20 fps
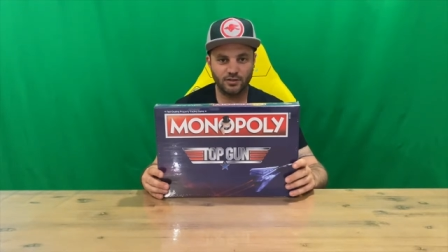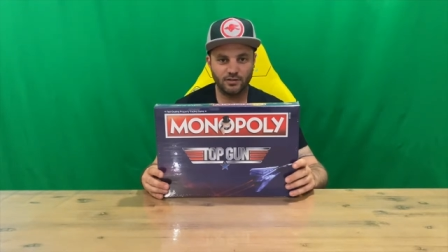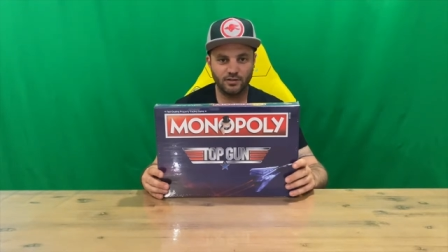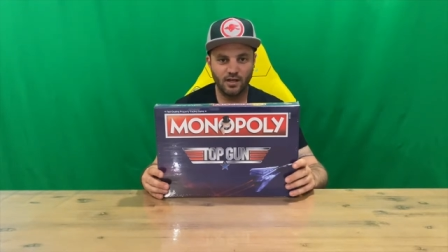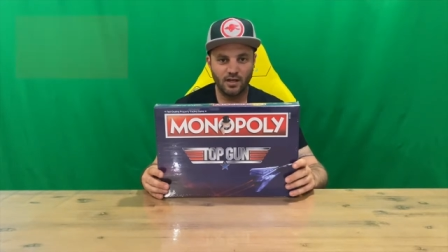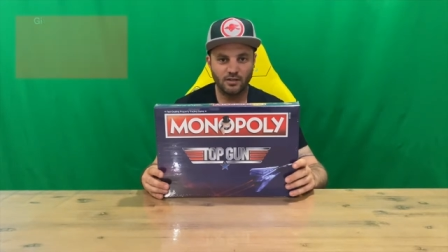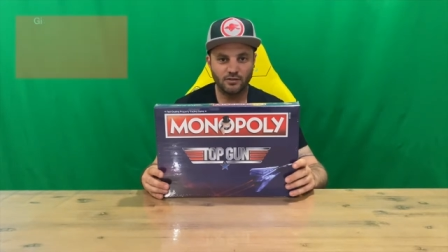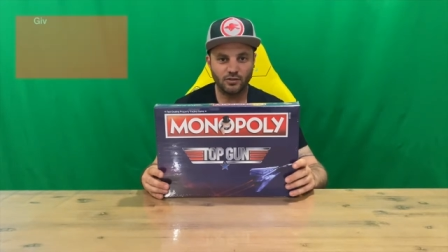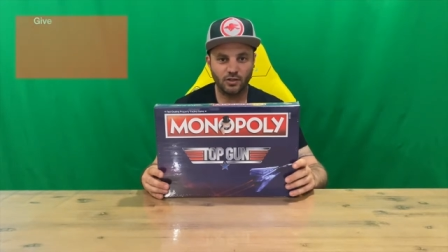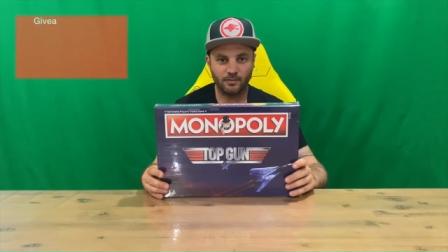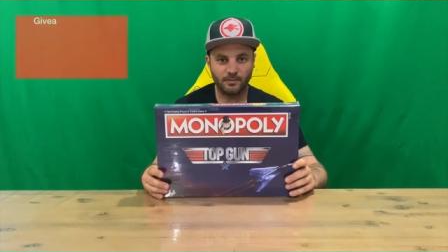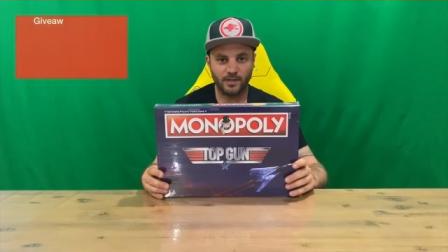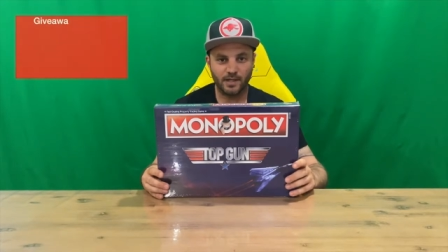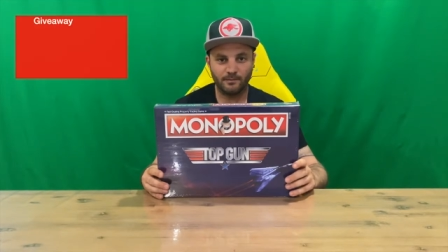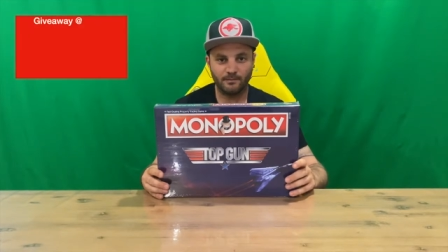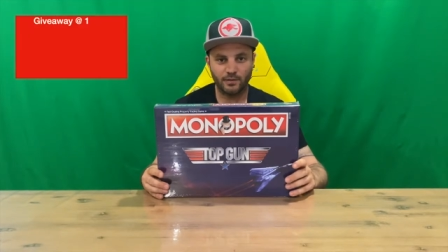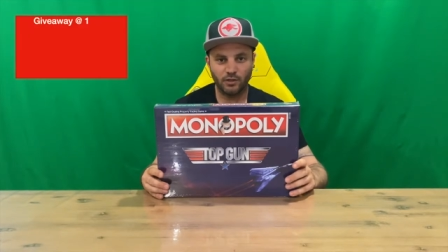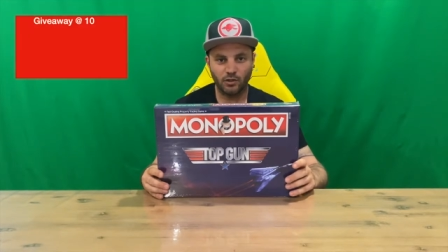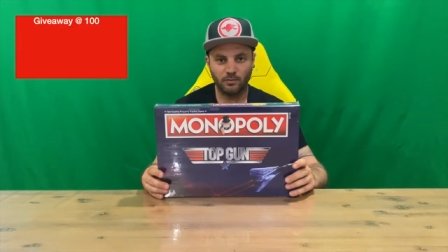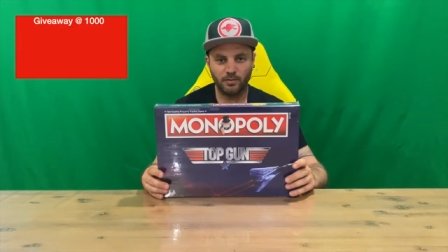Top Gun
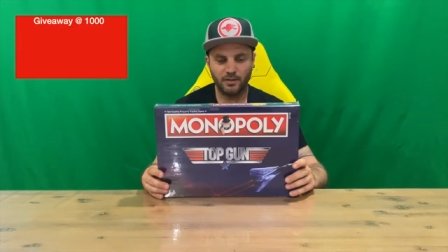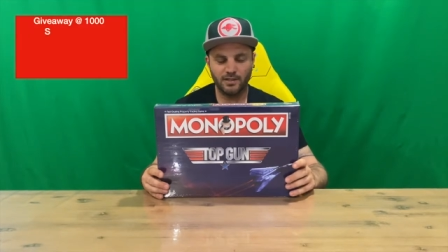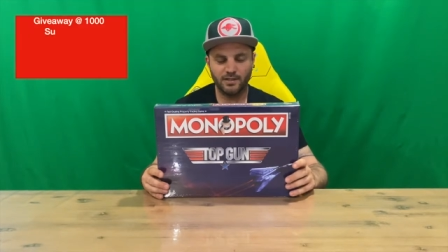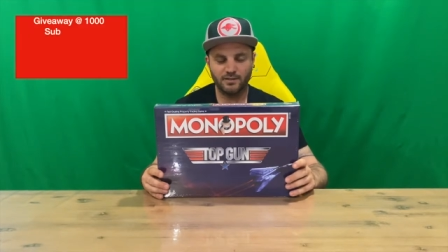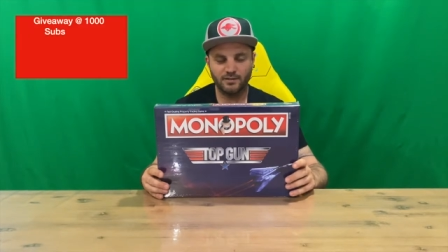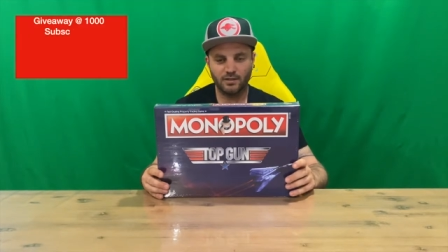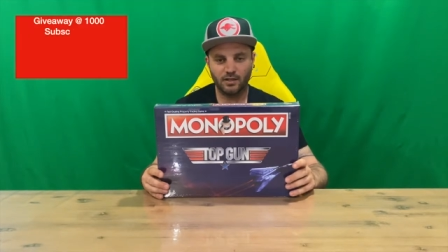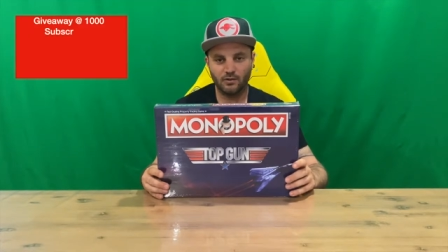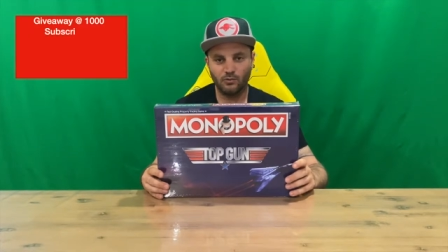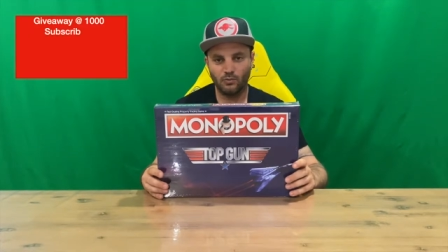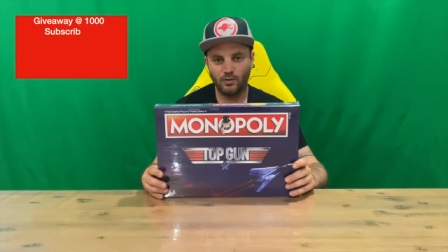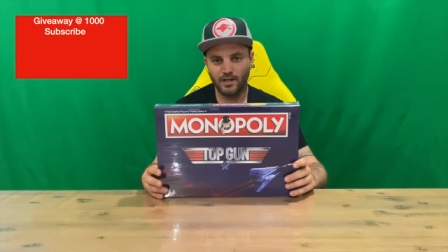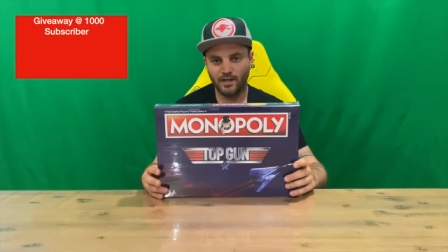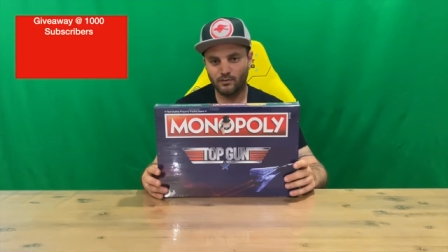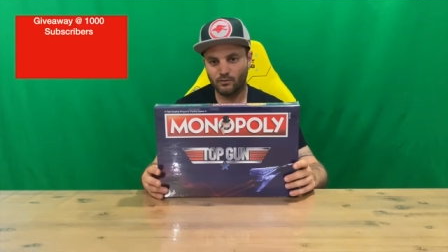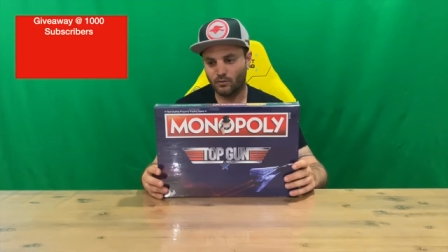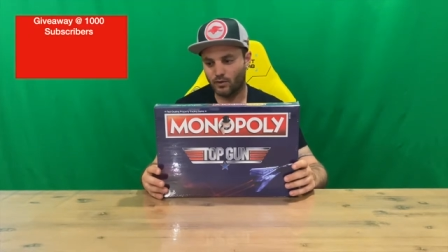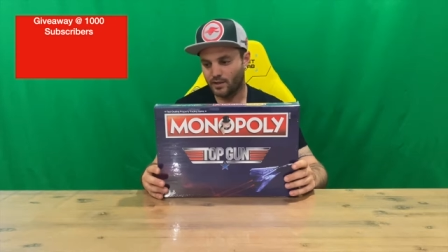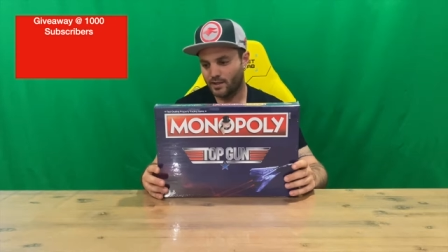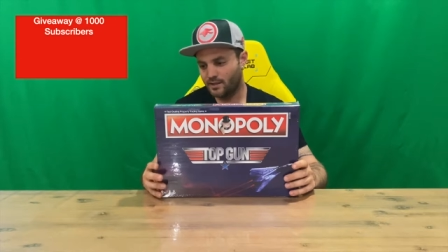Monopoly, so we'll get right
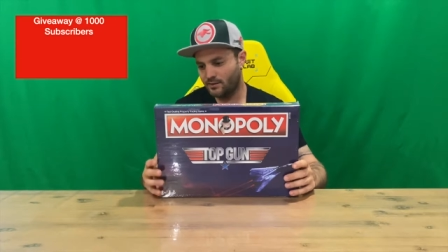into it.